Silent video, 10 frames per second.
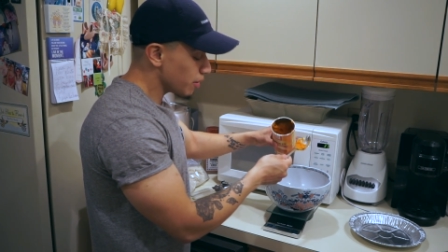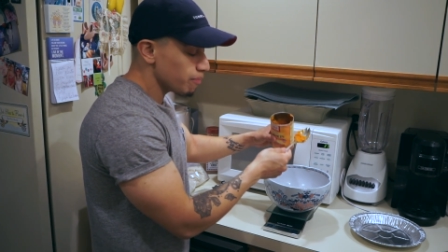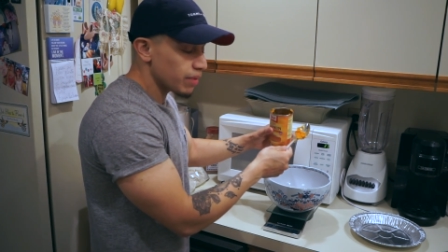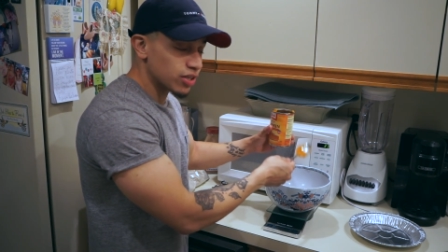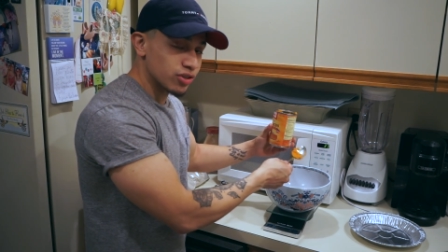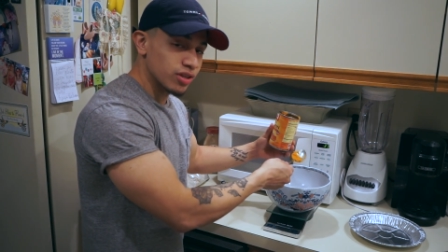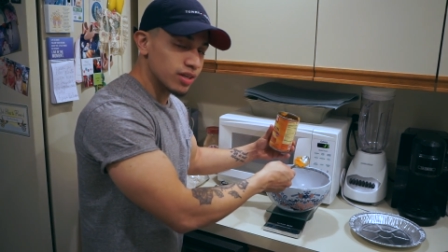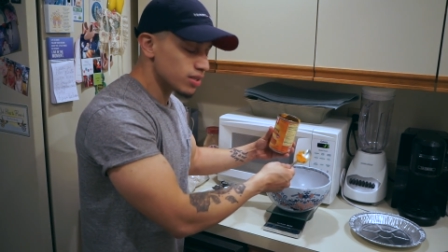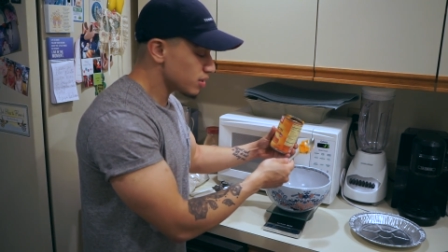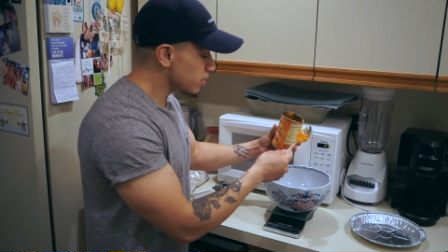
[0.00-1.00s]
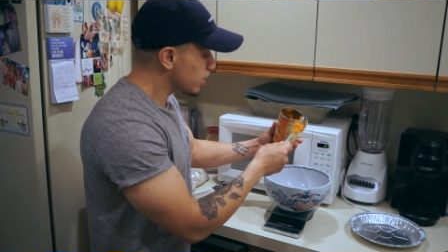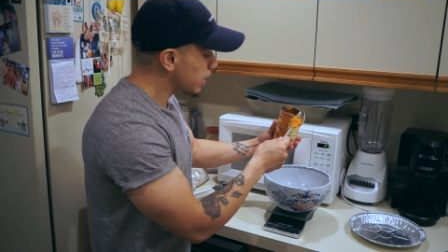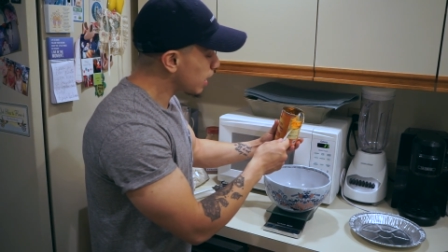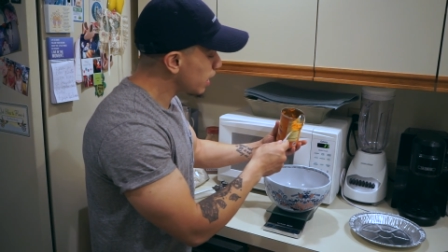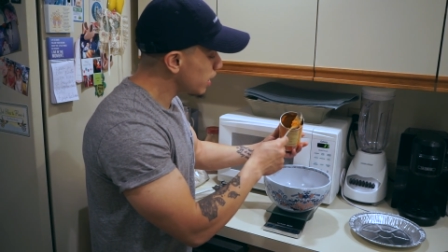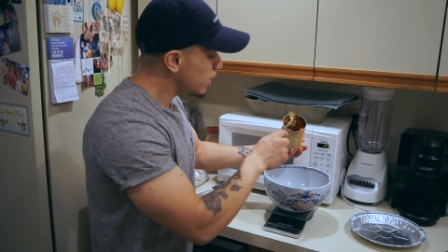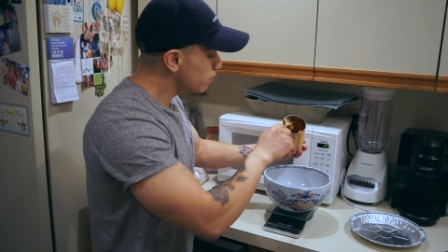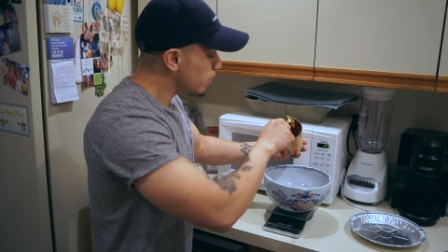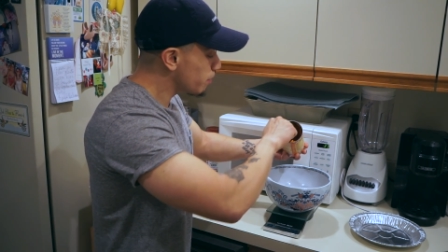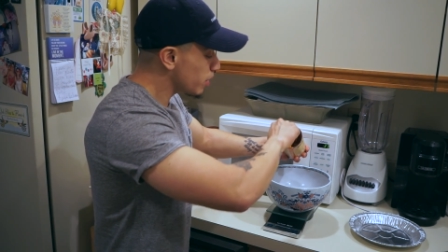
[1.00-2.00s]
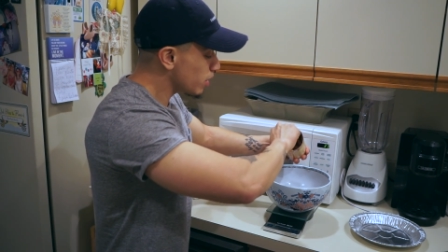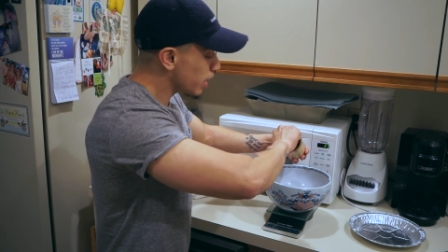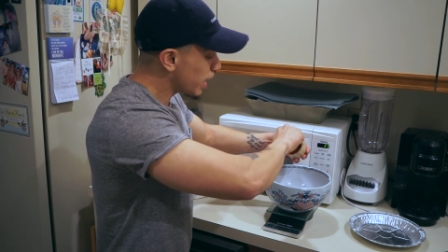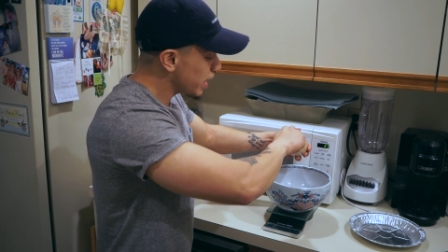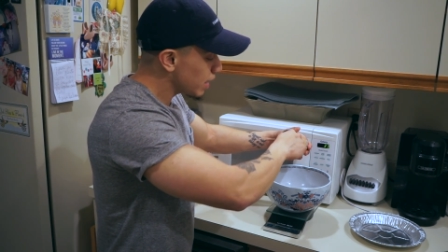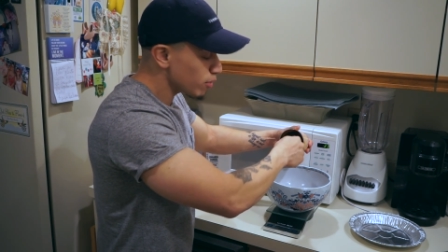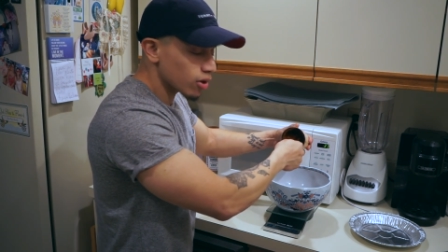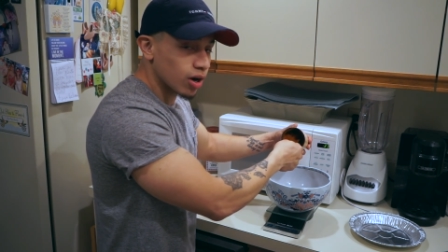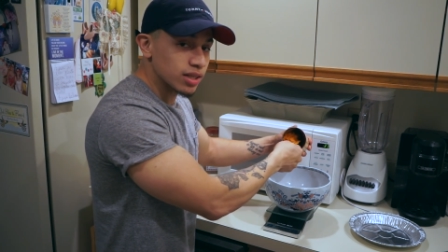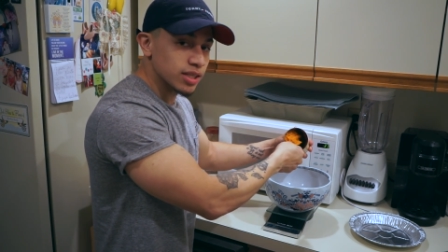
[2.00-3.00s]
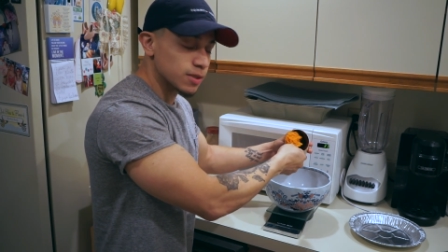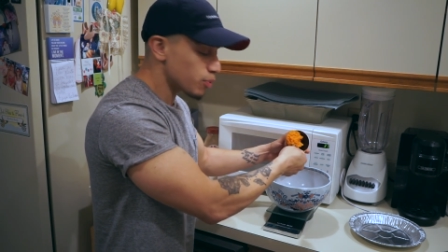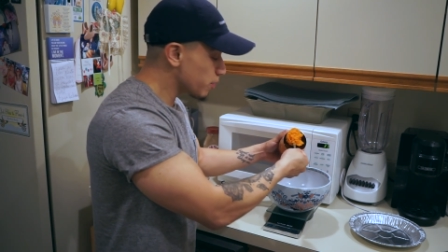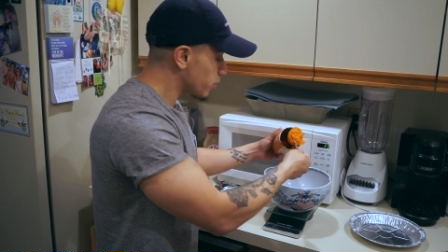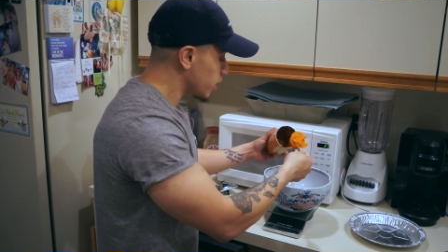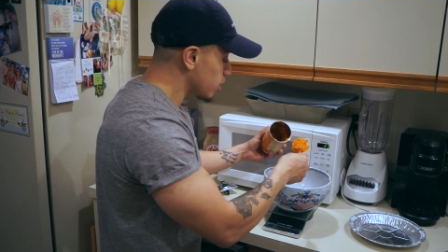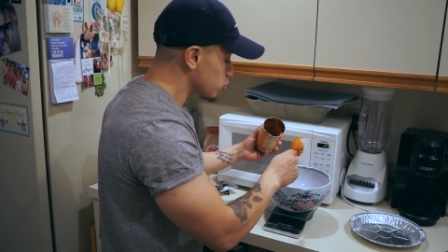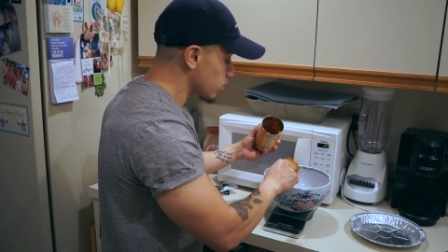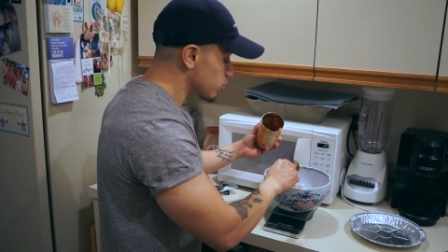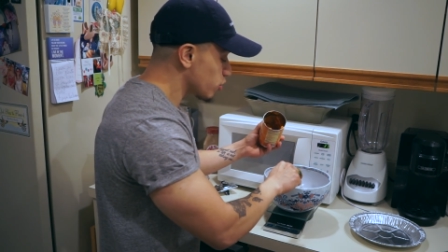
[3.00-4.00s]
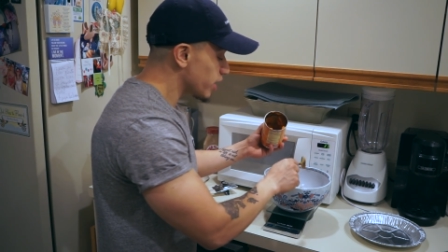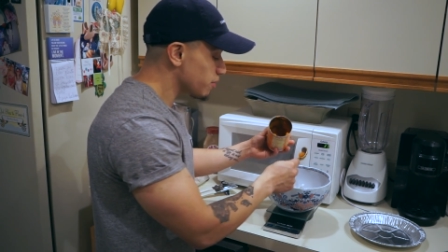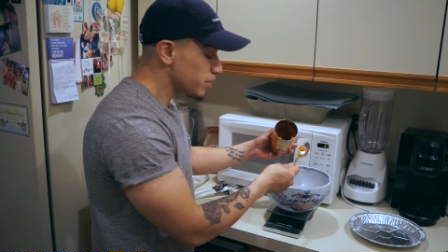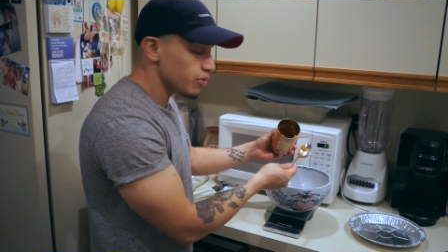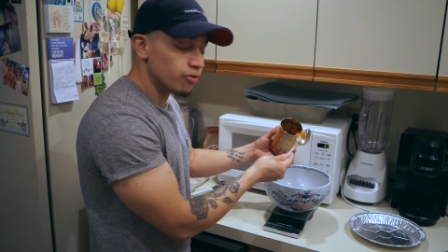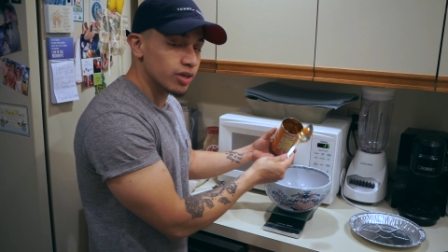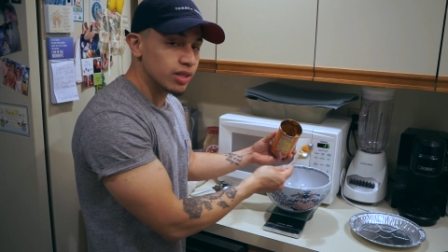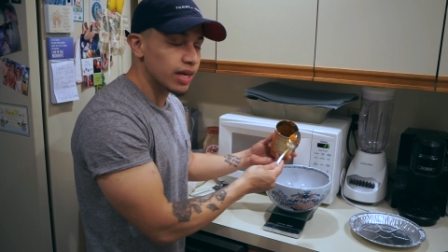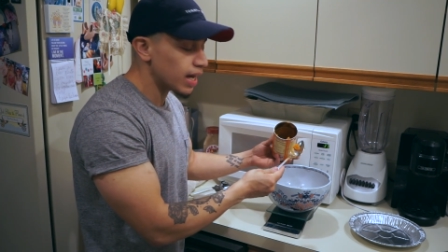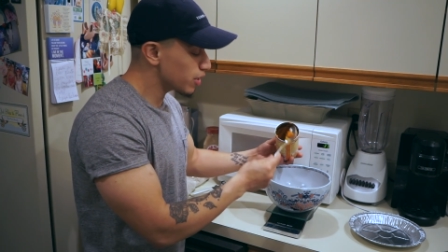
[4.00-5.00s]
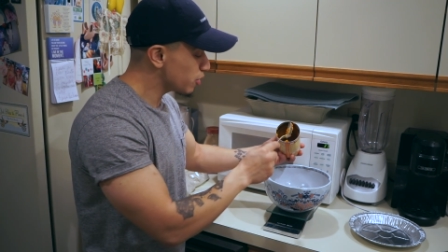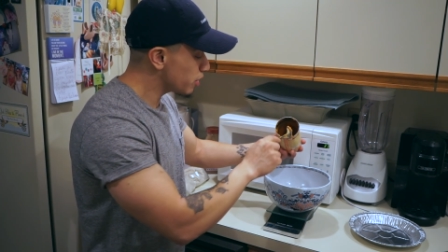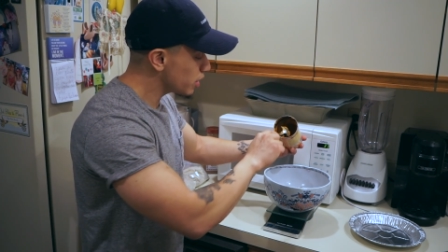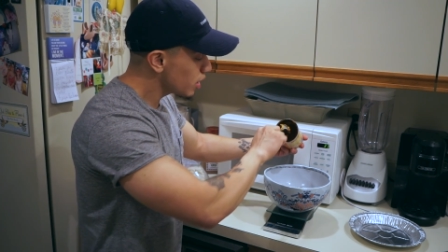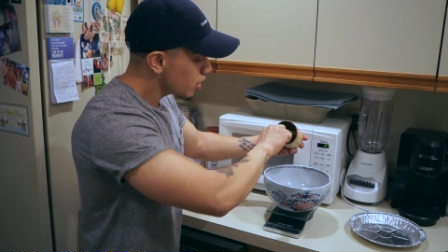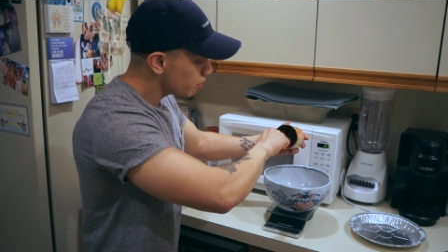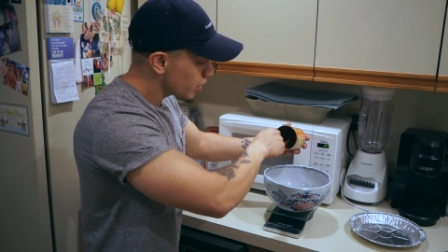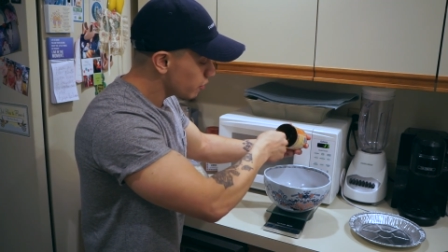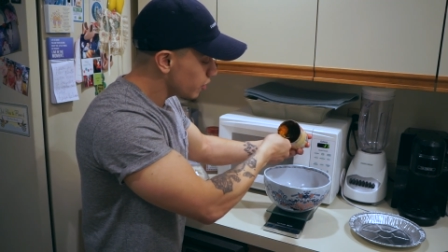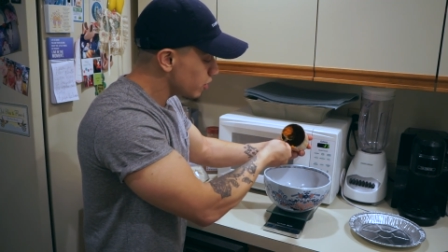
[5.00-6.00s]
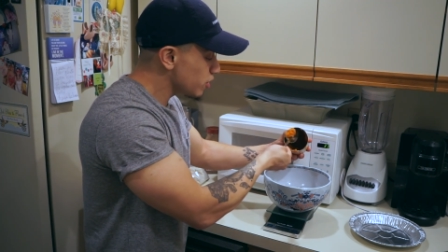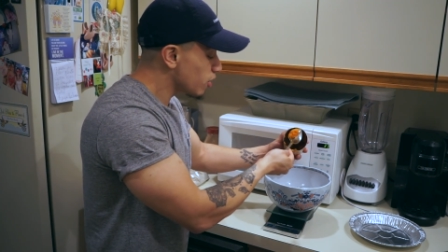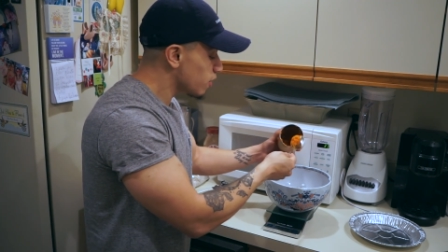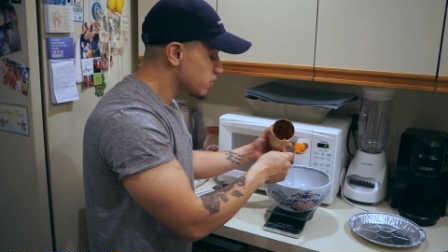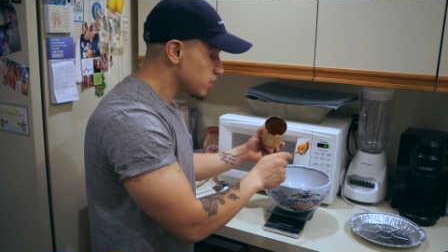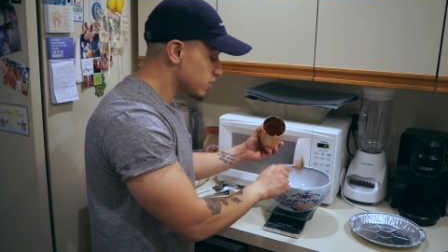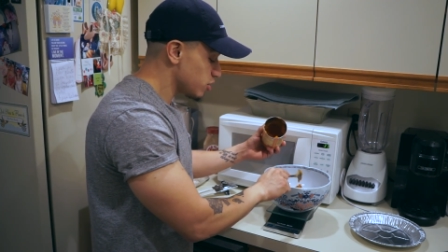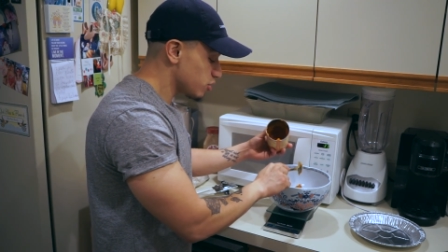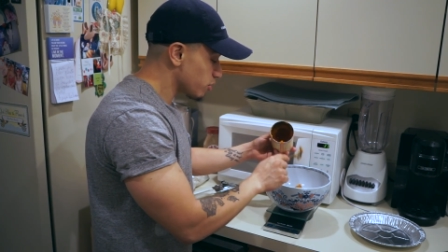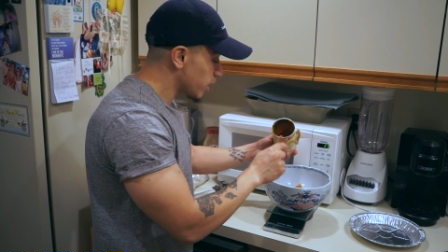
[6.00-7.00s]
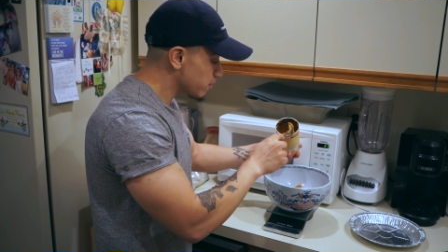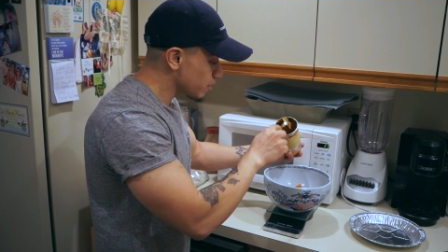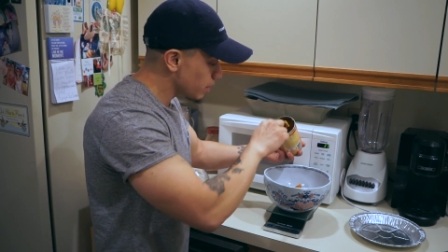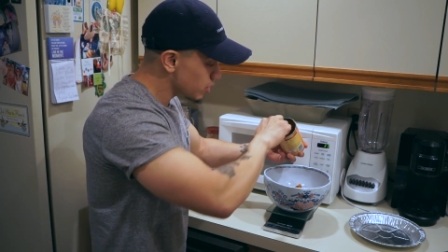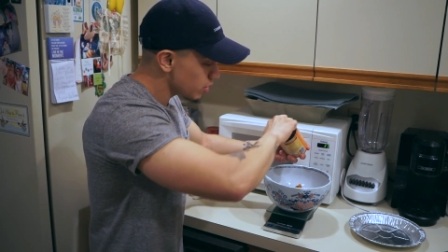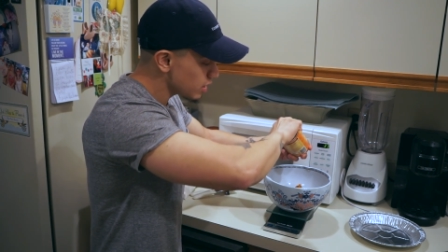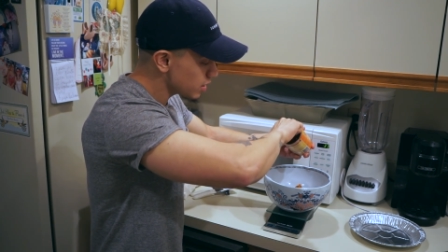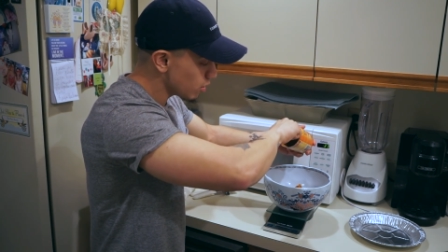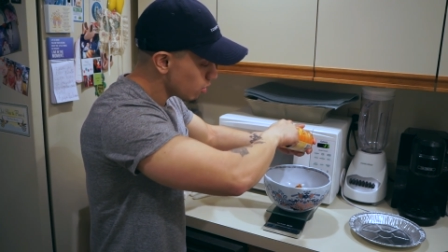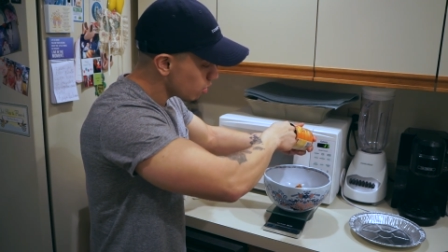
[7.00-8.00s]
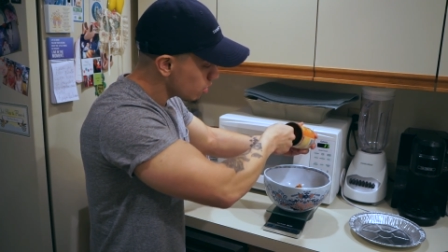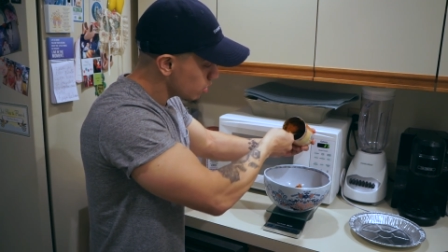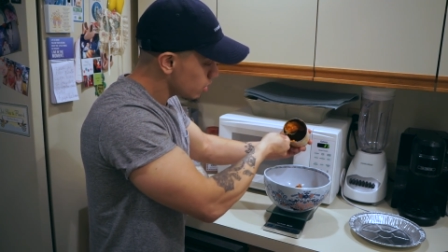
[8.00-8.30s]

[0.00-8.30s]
measure this like I am, but I am on contest prep right now, so I'm trying to be really accurate. But if you're in your off season, you don't have to measure this at all.